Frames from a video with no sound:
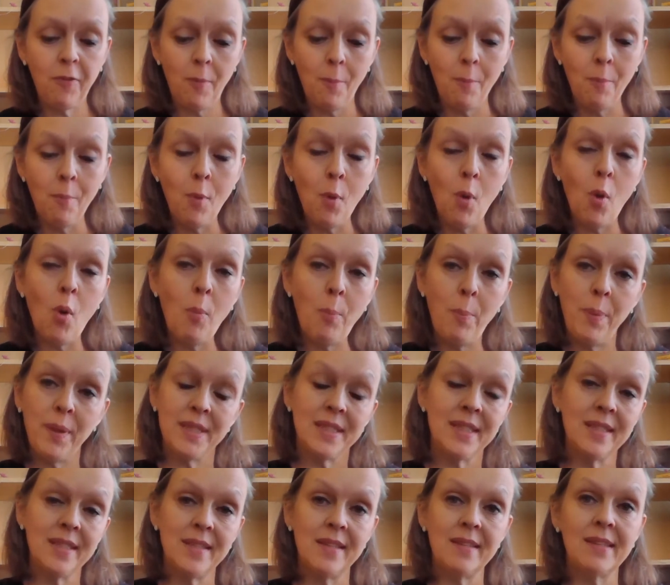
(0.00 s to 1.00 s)
more
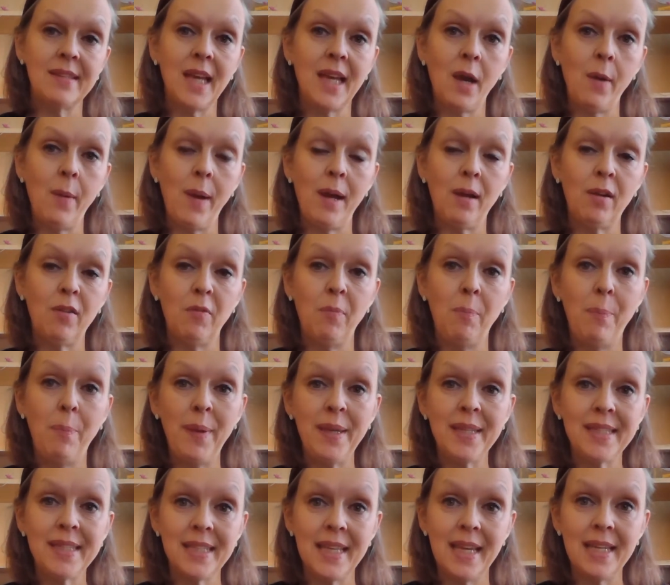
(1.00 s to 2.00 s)
businesses go out of
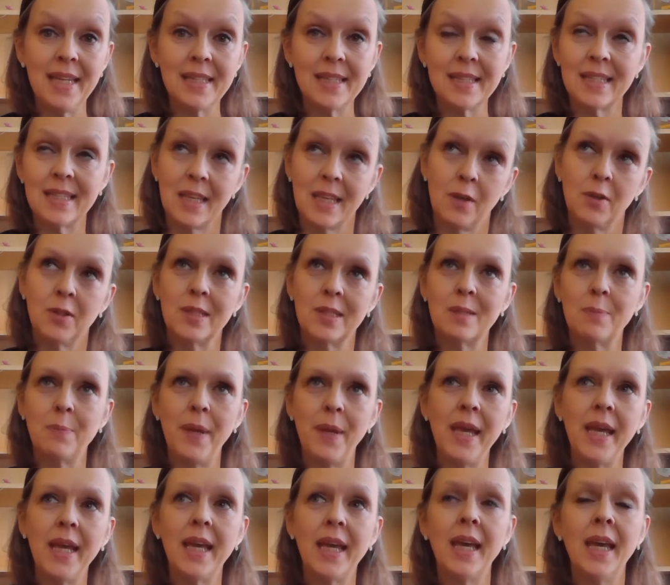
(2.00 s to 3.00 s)
business, so to
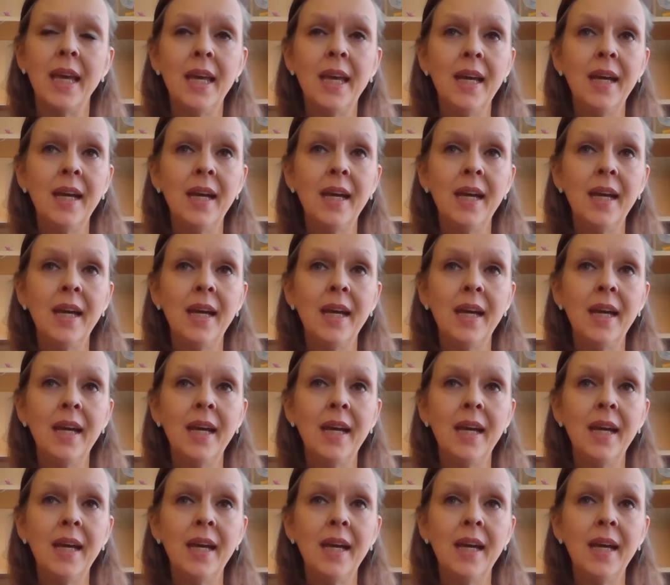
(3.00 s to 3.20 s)
speak,